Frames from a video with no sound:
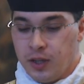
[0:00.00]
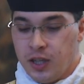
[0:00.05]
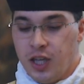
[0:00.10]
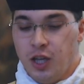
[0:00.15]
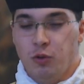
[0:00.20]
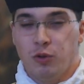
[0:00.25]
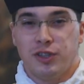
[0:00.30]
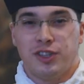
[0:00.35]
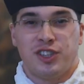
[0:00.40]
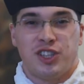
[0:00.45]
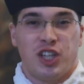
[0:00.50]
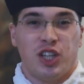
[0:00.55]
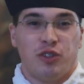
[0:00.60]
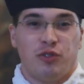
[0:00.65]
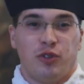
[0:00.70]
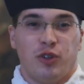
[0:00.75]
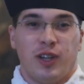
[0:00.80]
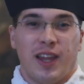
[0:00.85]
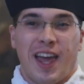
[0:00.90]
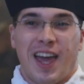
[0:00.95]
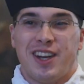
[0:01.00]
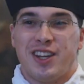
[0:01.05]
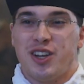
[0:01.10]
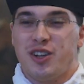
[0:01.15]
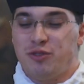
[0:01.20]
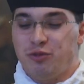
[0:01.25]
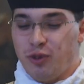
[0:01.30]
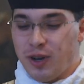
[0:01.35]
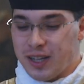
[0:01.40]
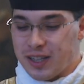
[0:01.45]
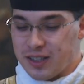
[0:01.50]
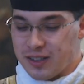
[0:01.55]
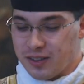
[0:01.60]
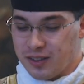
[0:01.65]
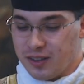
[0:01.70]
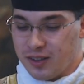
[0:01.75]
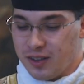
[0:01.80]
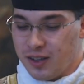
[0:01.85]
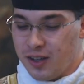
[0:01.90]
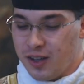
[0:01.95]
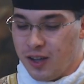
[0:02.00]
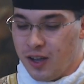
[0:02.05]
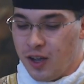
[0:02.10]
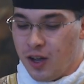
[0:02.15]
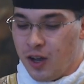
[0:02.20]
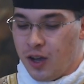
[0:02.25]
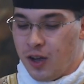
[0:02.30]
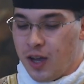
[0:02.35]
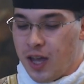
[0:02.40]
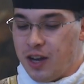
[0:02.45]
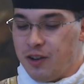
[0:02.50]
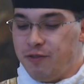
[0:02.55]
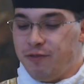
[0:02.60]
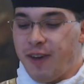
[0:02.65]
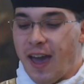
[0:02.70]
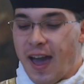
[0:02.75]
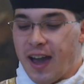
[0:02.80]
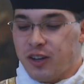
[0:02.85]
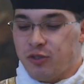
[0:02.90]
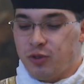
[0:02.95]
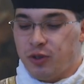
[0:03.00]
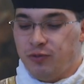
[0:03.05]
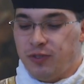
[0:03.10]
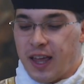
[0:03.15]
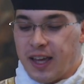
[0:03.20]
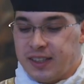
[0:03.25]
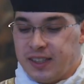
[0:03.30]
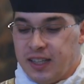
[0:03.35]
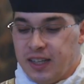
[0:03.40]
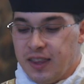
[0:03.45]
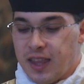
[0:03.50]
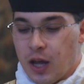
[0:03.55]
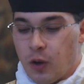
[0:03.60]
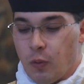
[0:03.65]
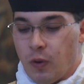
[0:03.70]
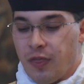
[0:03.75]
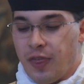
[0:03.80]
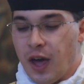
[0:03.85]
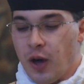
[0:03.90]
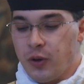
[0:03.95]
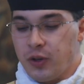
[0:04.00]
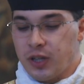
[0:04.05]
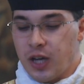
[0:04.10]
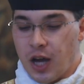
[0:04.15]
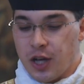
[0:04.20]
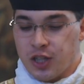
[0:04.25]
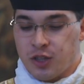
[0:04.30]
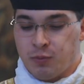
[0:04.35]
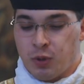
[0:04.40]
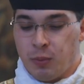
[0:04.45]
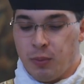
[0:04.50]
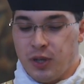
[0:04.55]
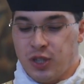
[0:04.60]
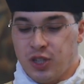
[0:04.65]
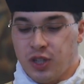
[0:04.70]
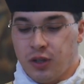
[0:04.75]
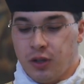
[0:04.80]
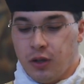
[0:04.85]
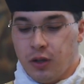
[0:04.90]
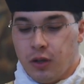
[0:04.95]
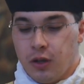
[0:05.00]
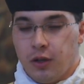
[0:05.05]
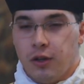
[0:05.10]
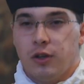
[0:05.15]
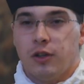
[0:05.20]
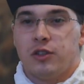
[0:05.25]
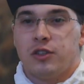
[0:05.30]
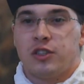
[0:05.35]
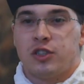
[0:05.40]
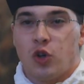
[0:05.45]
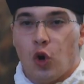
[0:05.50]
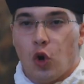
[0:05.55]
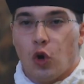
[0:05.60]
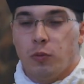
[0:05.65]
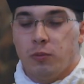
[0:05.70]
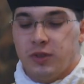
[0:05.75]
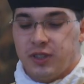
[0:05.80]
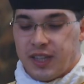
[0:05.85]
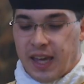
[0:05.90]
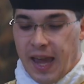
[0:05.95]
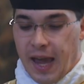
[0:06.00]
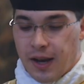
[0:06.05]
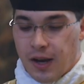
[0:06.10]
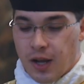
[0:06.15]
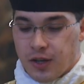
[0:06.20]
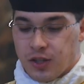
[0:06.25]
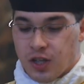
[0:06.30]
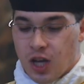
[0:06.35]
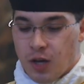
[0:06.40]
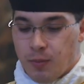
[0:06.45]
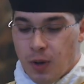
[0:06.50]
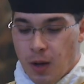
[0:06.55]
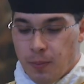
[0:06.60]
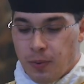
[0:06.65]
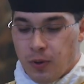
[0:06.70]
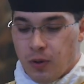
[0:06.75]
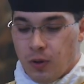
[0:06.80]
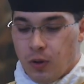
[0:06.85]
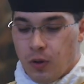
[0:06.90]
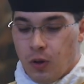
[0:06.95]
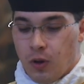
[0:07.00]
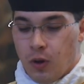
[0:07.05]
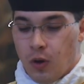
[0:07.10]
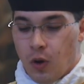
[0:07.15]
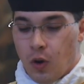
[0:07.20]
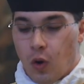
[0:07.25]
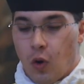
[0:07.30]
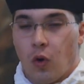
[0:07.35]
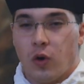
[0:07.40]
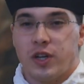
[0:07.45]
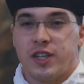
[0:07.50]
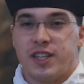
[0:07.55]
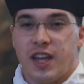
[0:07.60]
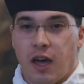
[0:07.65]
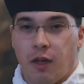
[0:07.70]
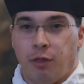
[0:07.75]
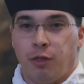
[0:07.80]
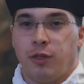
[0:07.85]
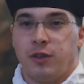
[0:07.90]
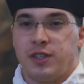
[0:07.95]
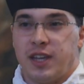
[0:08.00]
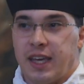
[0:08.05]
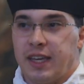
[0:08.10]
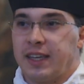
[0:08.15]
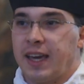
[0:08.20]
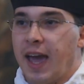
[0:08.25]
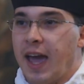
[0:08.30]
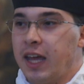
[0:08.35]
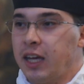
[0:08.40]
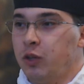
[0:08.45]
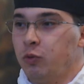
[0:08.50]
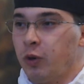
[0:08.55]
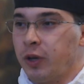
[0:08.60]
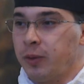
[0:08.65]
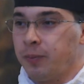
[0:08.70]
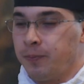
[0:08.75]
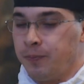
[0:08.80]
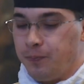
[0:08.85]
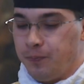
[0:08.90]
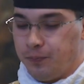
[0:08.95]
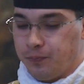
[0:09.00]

He was cheerful and unafraid, in fact, reflecting that without God's permission, storms cannot come up or death take anyone.